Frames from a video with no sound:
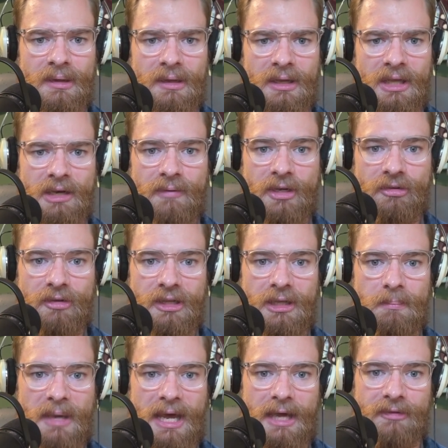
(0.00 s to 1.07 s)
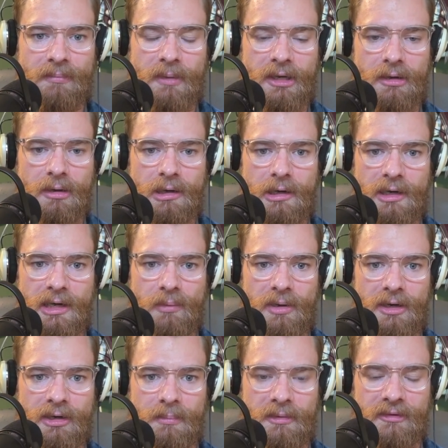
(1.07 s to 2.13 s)
and eventually he passed my guard and I
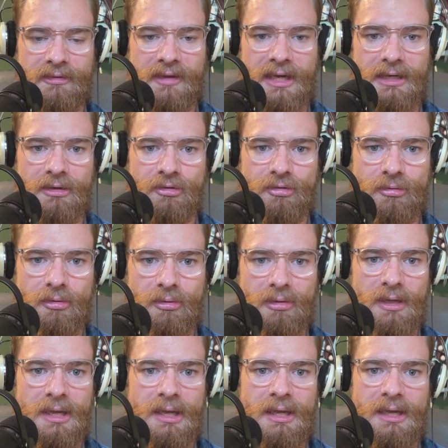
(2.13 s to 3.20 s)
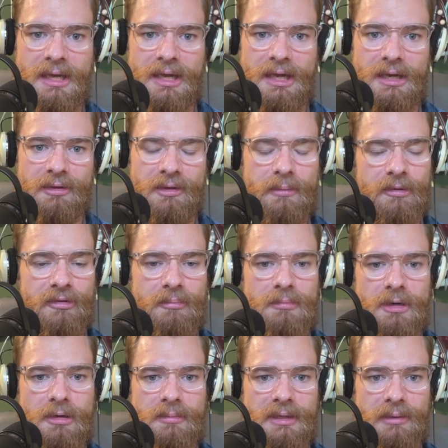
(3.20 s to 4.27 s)
wound up in side control and there was a
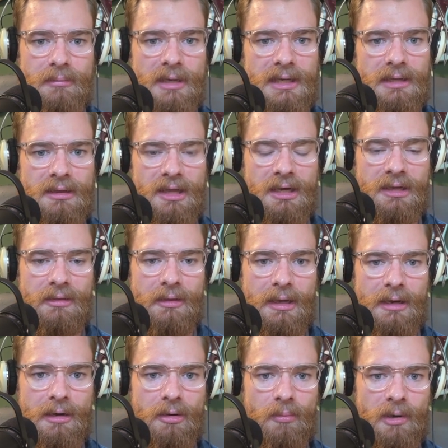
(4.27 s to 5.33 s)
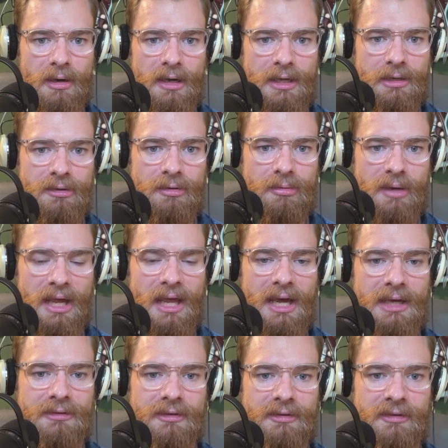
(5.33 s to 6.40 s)
moment right then and there where I knew I
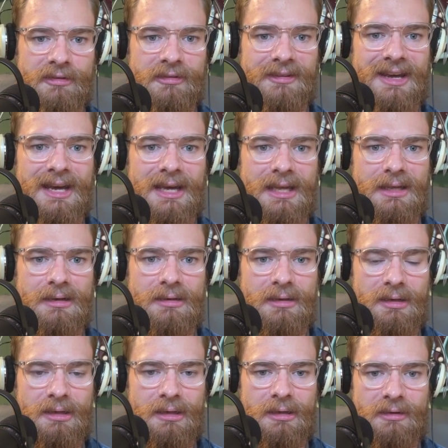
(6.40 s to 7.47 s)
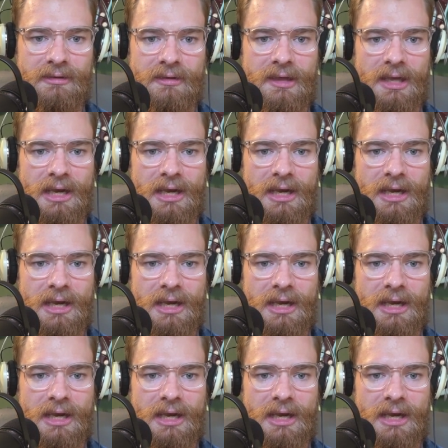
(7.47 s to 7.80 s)
had to decide to get